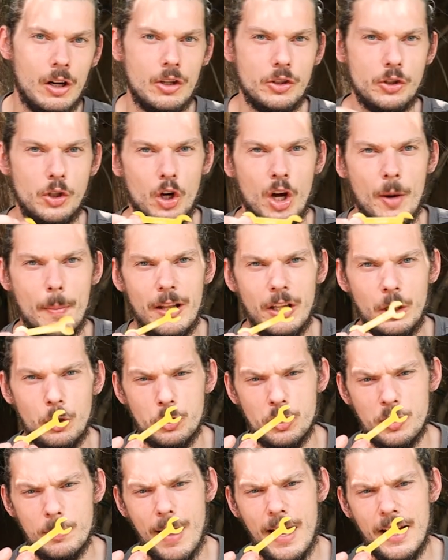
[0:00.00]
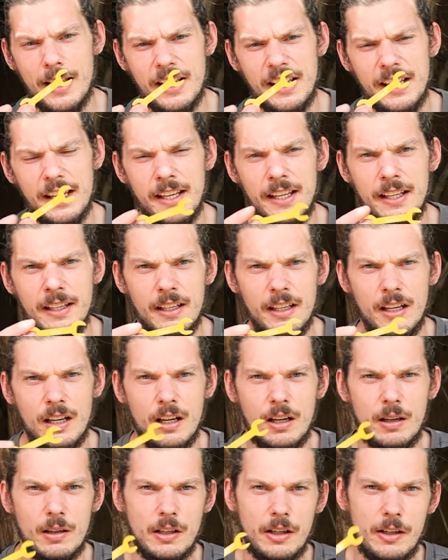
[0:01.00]
So I got my little spanner here.
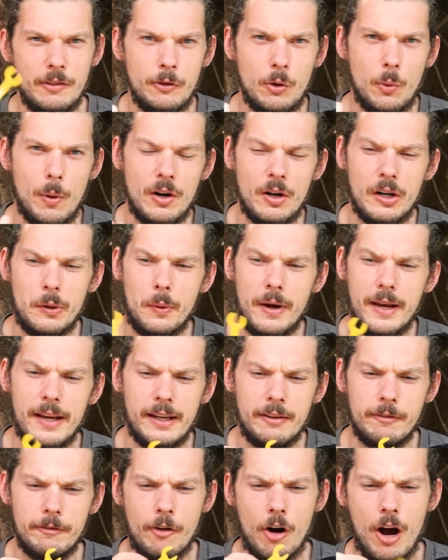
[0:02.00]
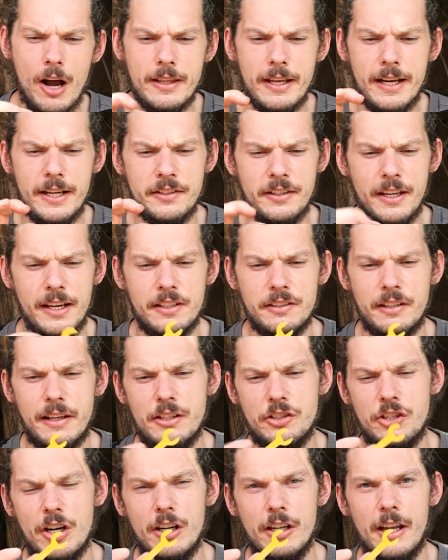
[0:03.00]
If you're wondering where you can find these things,
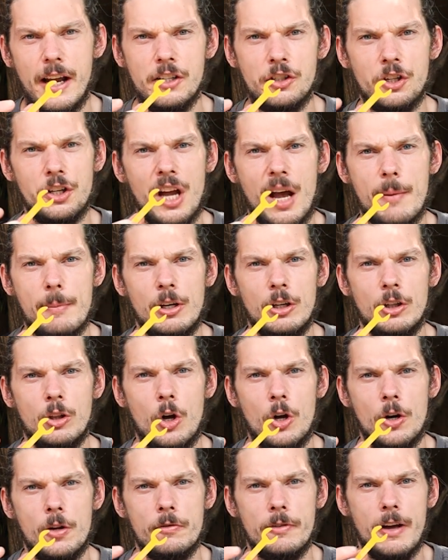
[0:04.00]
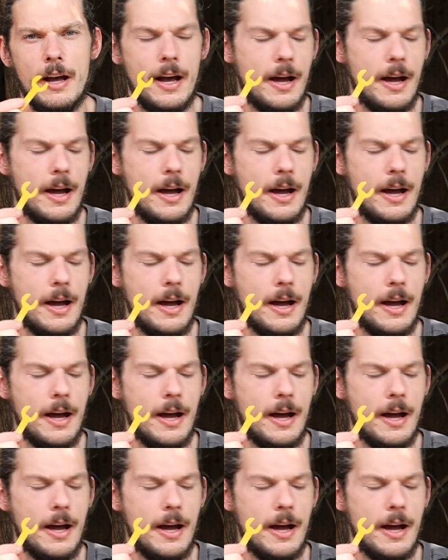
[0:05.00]
these generally actually come in a lot of